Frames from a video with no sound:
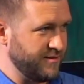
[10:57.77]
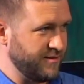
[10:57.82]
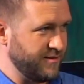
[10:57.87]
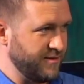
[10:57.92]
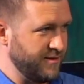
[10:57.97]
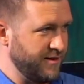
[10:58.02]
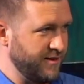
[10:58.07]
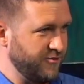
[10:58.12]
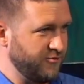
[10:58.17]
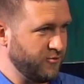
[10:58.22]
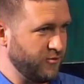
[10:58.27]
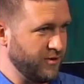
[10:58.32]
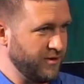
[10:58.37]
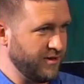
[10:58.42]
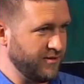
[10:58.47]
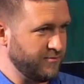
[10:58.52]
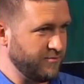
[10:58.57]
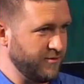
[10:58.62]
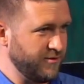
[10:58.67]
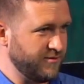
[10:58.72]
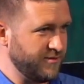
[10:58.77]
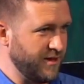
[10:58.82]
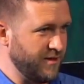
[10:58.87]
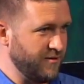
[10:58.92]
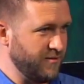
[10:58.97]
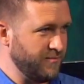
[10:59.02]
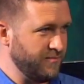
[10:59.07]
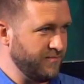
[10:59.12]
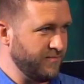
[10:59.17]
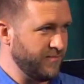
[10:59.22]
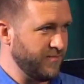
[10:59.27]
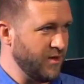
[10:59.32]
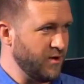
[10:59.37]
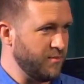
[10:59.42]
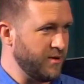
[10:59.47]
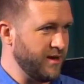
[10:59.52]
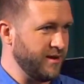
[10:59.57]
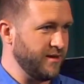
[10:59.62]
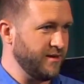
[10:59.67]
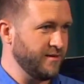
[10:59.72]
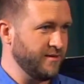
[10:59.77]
Any chore lists when you stay home? Nobody?